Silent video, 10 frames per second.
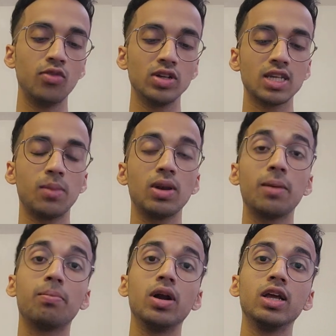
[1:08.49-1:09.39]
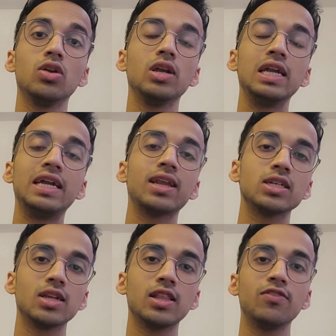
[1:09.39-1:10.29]
For example, I'm particularly
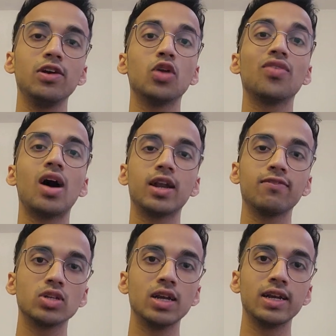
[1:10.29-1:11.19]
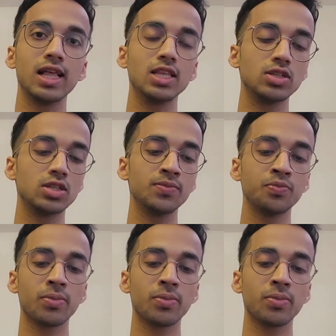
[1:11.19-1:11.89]
interested in the field of artificial intelligence,